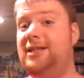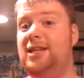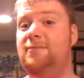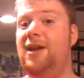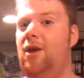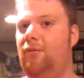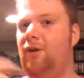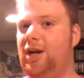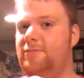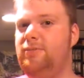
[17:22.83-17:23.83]
This has been
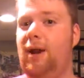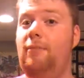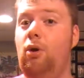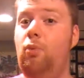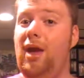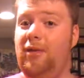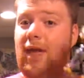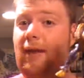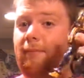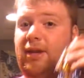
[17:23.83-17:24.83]
Rocktimus Prime
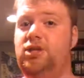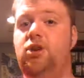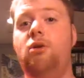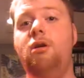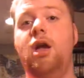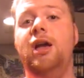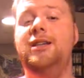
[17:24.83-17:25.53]
with MP Cheetor,